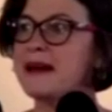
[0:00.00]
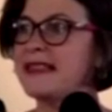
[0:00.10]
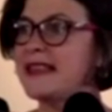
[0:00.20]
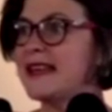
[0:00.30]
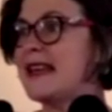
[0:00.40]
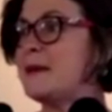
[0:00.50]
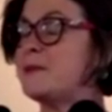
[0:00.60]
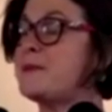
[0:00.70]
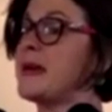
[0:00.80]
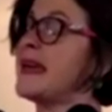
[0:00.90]
by
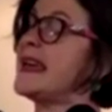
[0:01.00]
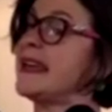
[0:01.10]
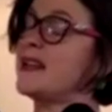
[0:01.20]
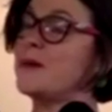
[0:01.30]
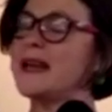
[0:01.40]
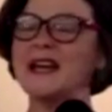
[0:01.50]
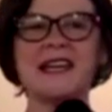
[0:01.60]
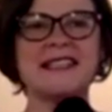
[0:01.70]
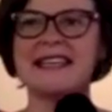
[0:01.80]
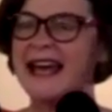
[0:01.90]
thinking big, that we are
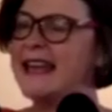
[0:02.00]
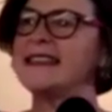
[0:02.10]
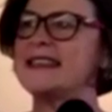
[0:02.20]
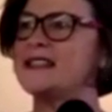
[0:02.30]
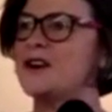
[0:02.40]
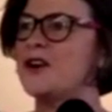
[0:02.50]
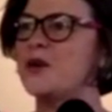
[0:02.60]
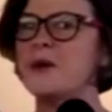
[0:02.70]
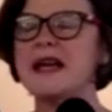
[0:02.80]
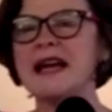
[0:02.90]
going to take this on
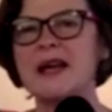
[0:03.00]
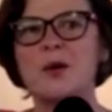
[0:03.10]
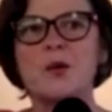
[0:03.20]
and we are going to